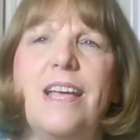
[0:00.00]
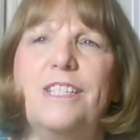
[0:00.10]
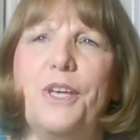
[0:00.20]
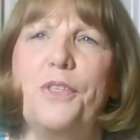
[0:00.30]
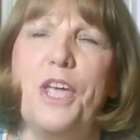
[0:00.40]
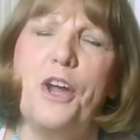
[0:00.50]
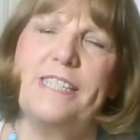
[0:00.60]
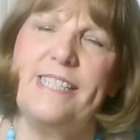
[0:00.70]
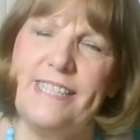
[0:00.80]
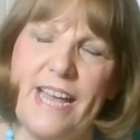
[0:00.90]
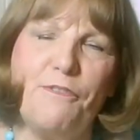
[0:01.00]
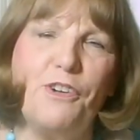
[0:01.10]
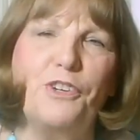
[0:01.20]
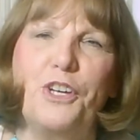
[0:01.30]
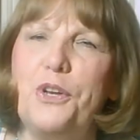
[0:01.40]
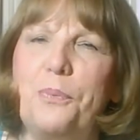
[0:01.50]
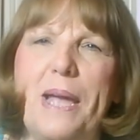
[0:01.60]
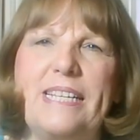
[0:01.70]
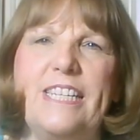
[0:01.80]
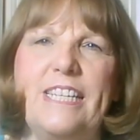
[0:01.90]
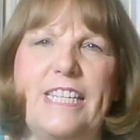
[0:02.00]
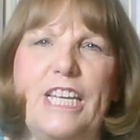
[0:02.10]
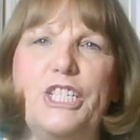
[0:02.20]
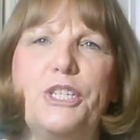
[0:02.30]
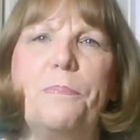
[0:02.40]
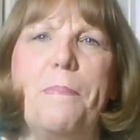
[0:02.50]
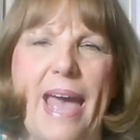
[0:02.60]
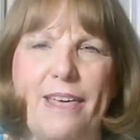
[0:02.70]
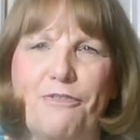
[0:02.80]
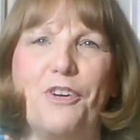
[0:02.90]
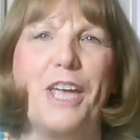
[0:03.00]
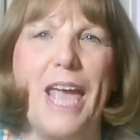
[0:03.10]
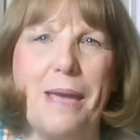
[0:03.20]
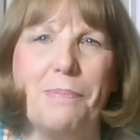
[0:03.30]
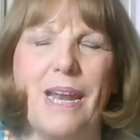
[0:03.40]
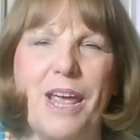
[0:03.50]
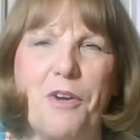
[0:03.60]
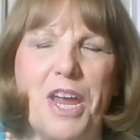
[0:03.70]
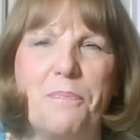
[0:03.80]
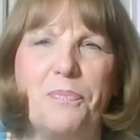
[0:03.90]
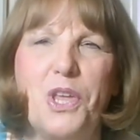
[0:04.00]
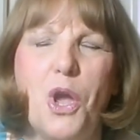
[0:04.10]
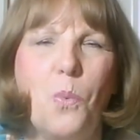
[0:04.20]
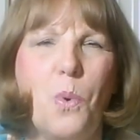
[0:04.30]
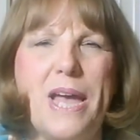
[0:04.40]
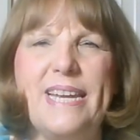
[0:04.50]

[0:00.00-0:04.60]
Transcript: So there are several good ways to teach math vocabulary. One